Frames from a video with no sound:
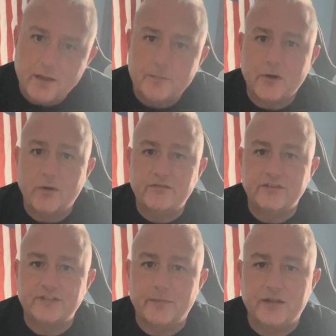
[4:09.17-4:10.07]
My wife
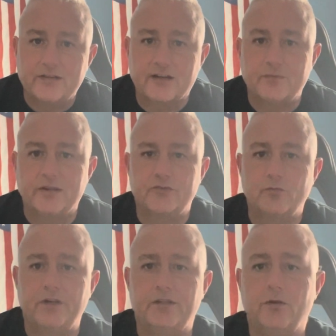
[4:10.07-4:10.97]
just sent me a text message.
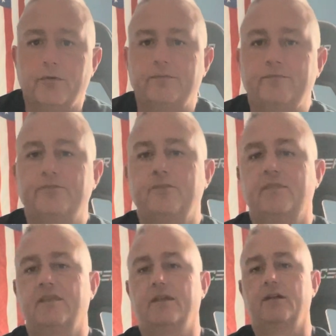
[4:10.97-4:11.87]
What are you doing?
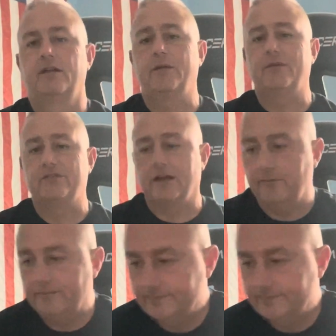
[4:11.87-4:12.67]
Give me a second.